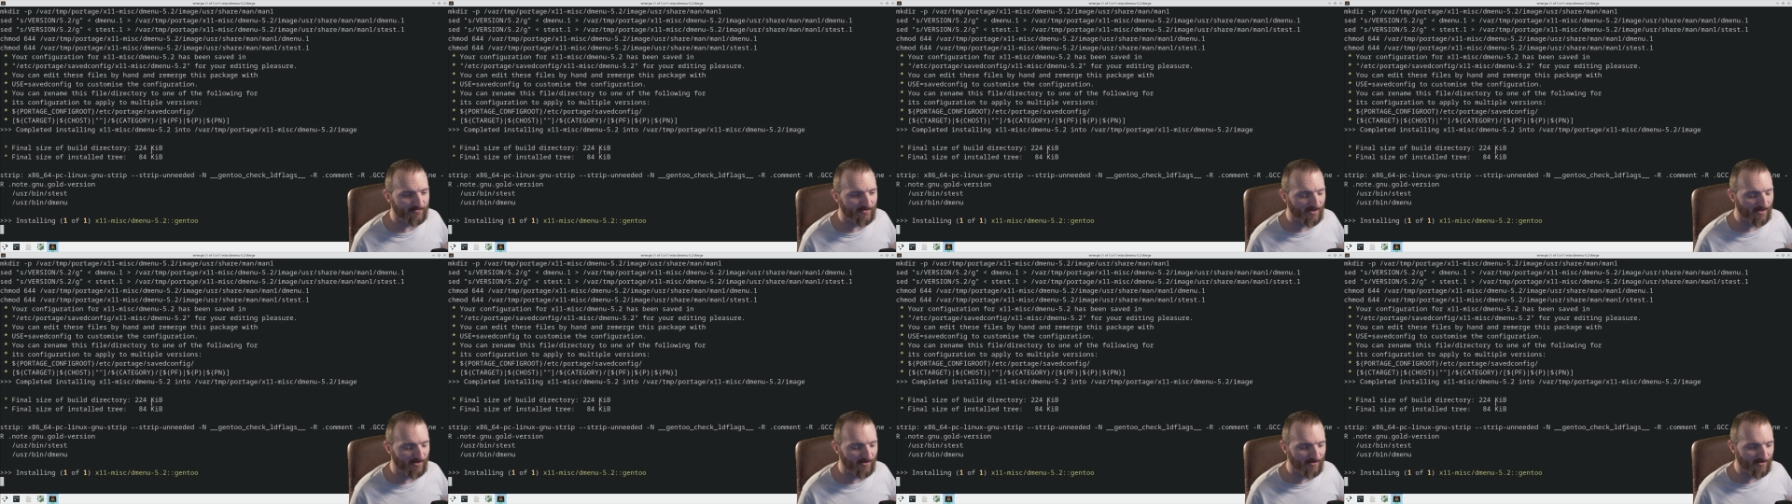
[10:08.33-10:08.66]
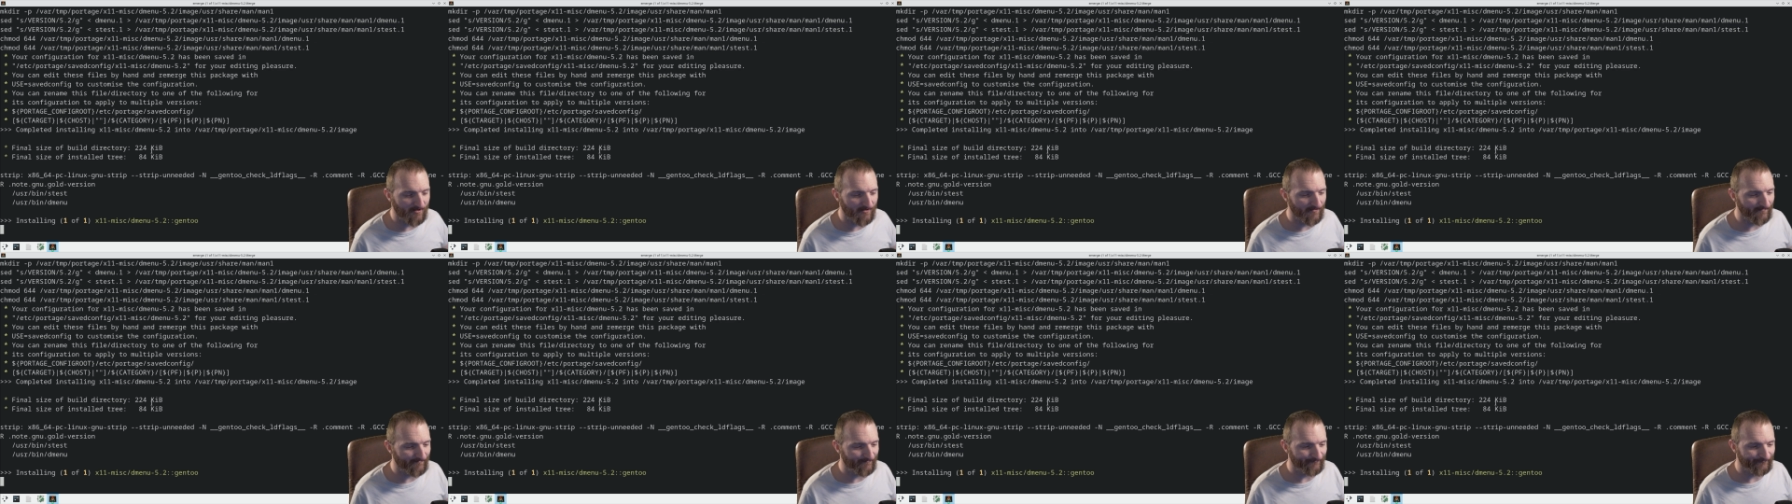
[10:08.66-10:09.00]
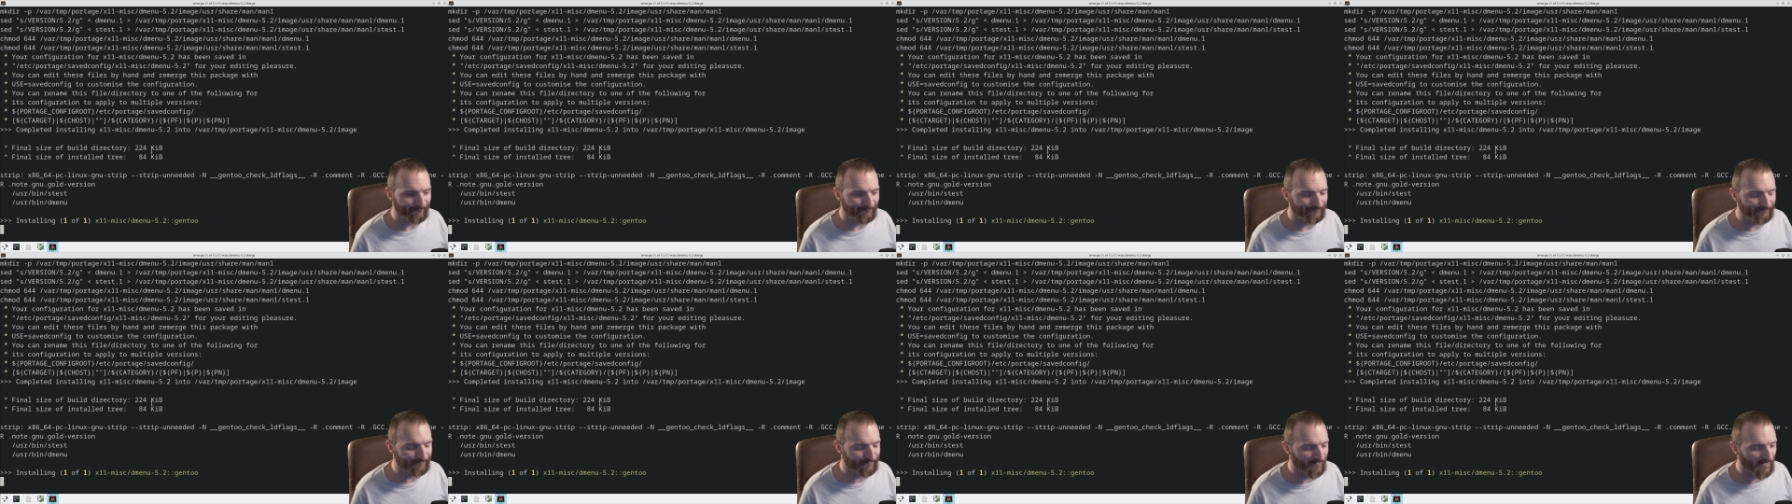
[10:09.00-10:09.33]
um,
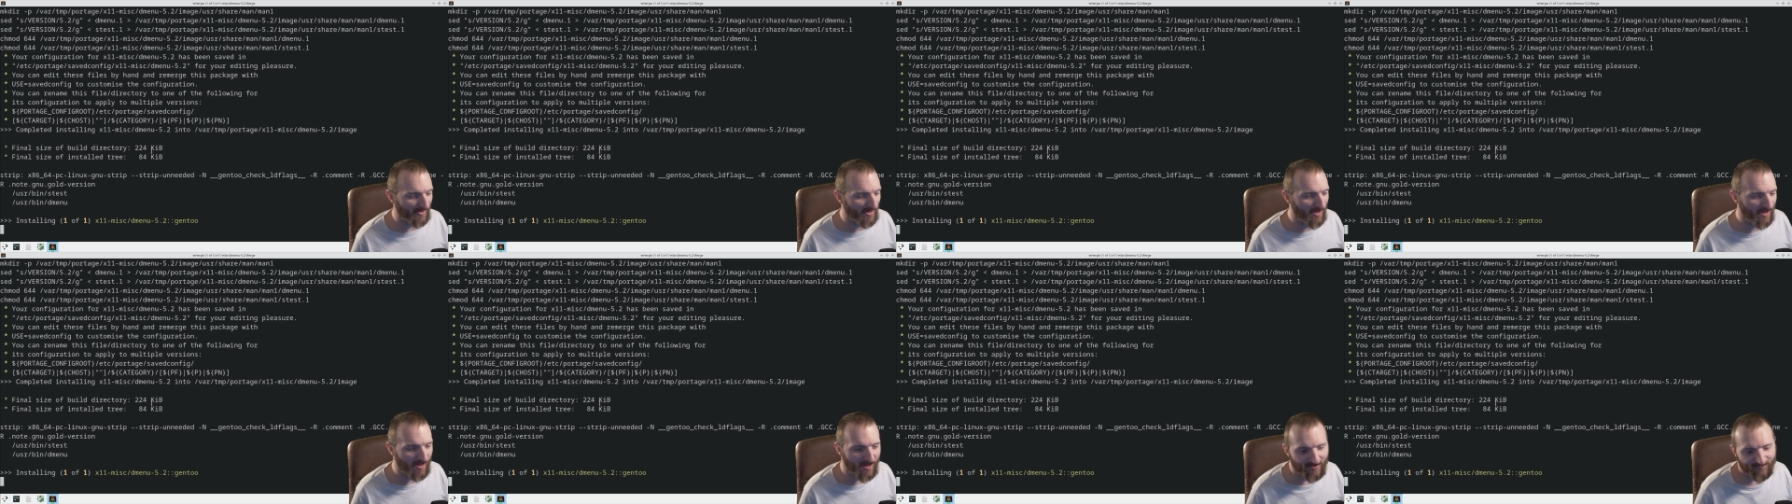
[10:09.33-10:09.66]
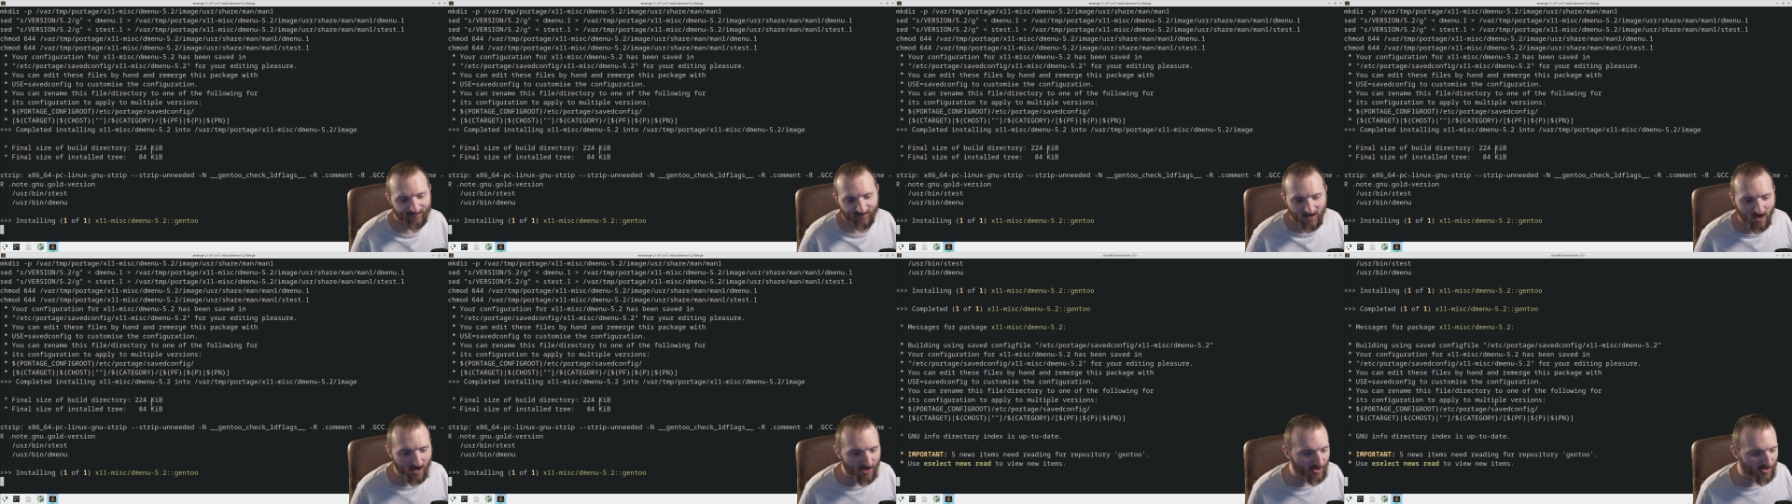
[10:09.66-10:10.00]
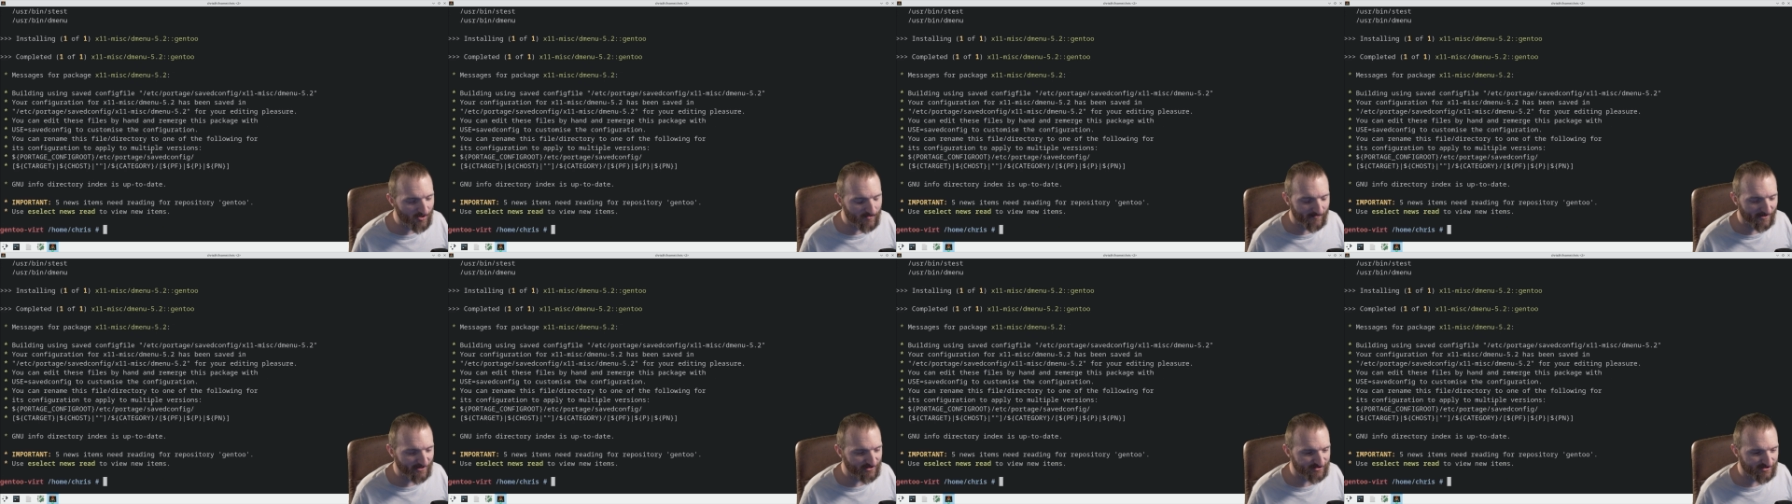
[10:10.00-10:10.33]
I, I, forgot who
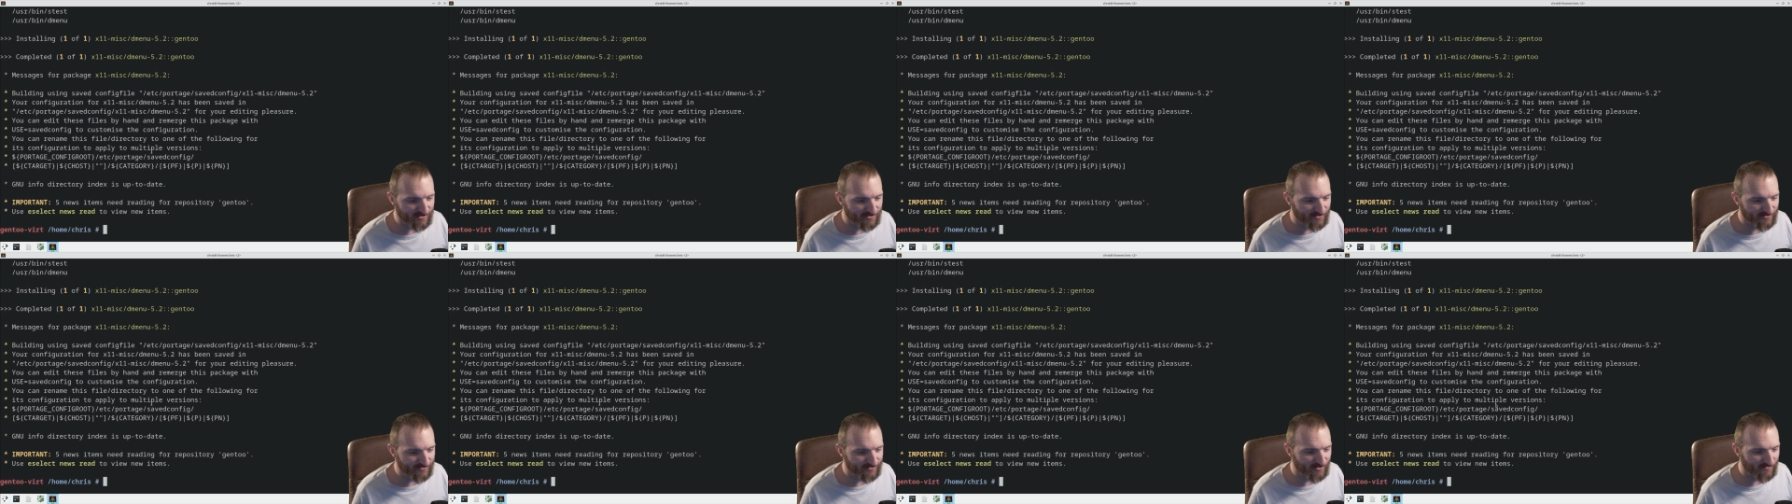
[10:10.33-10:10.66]
mentioned it to